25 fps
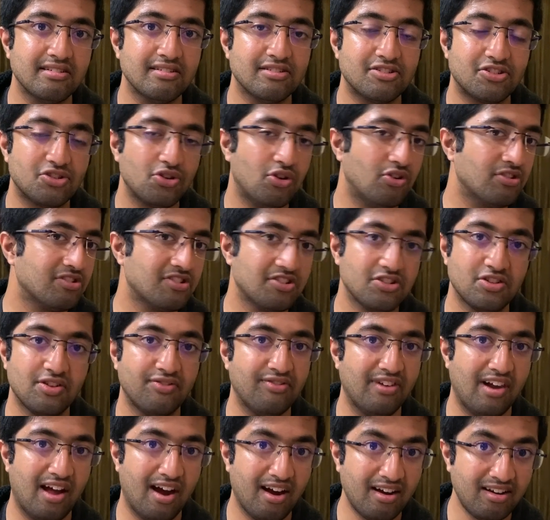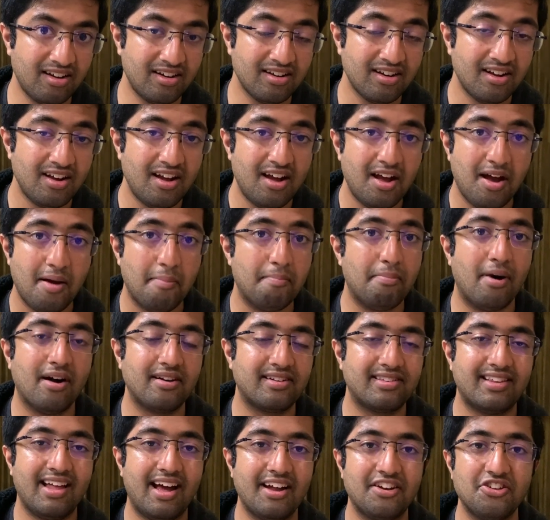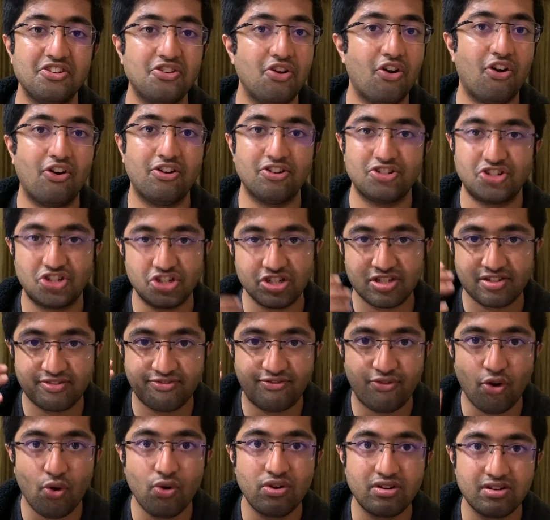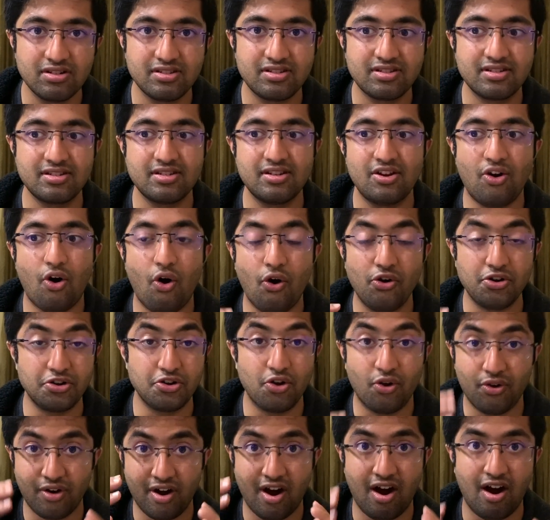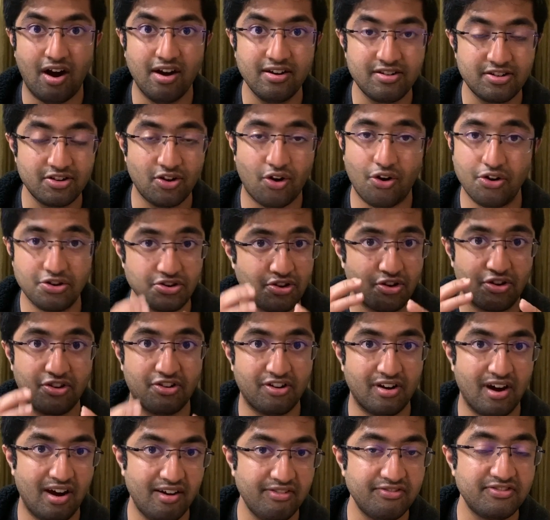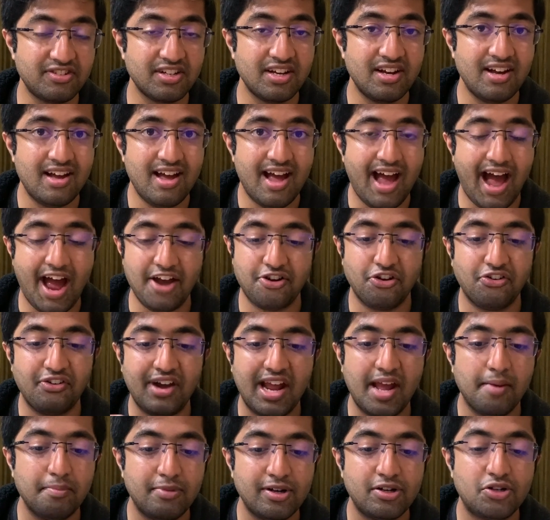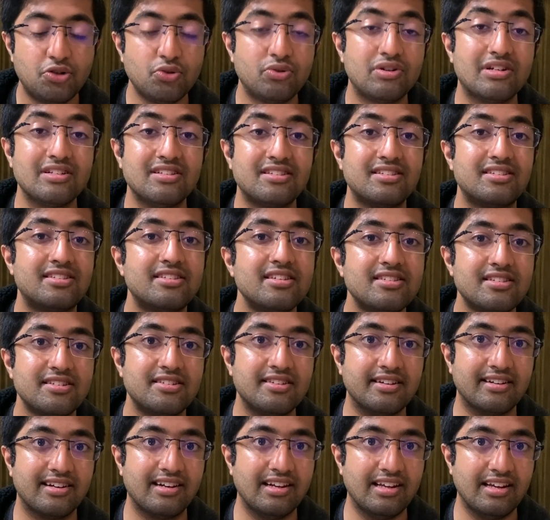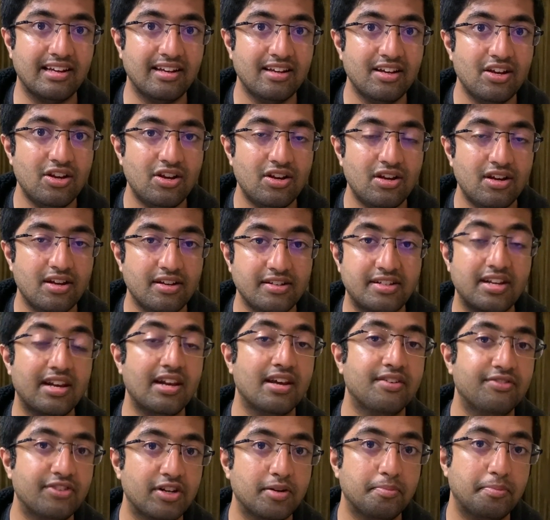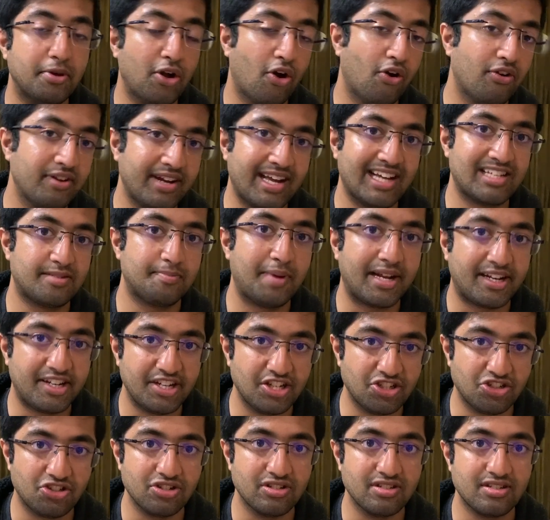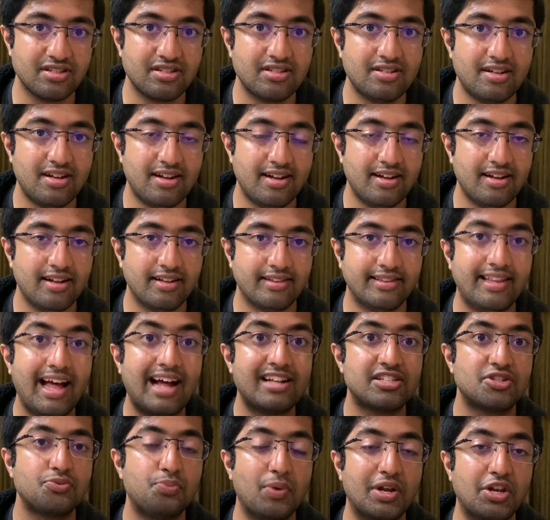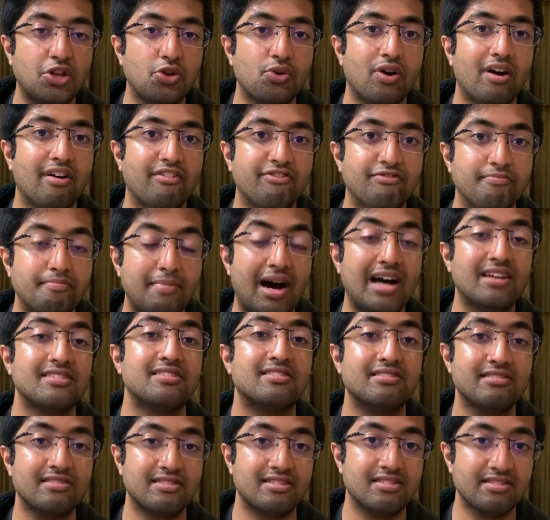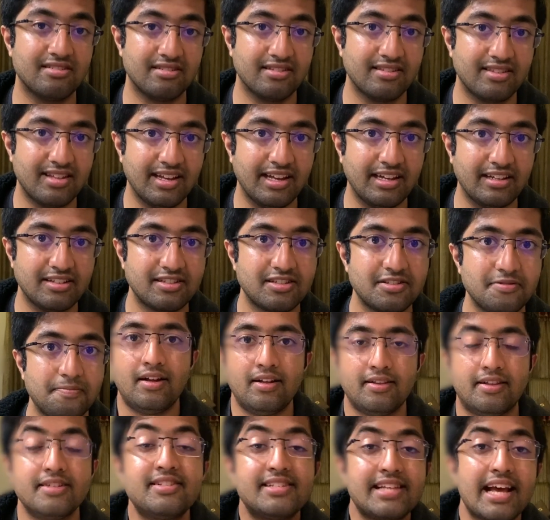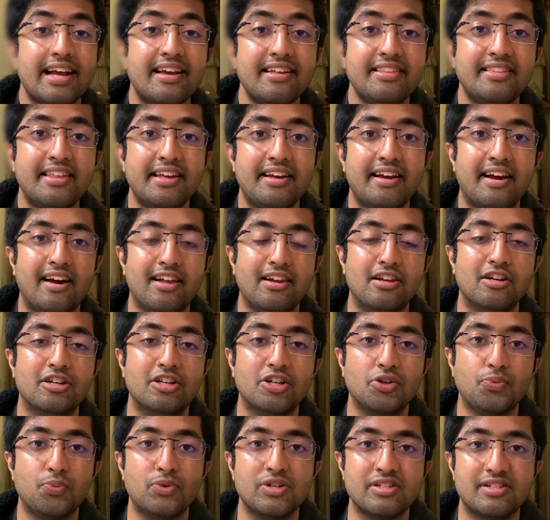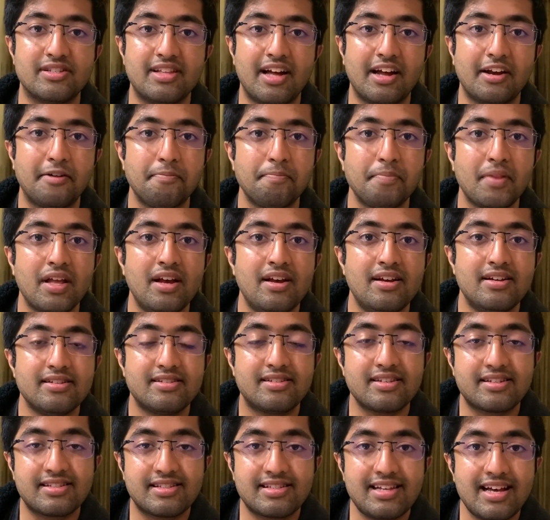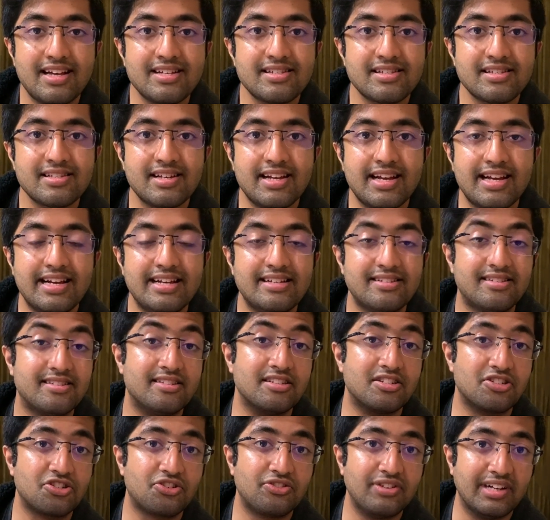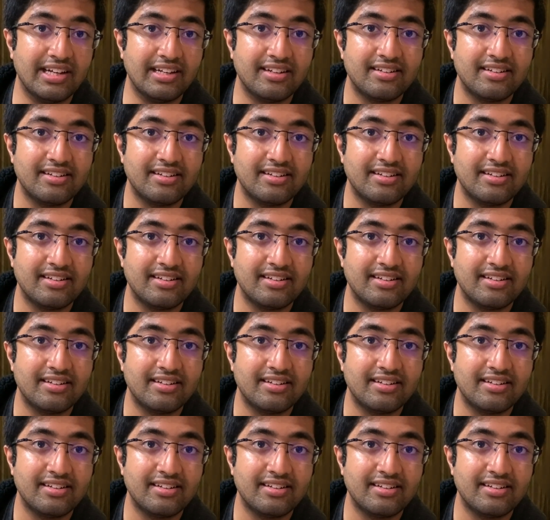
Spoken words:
sources of luck, but that you're just focused on your art, on your craft, and you're able to consistently deliver beyond expectations. That's when you have mastered certain things. The second thing I learned was that success is discrete.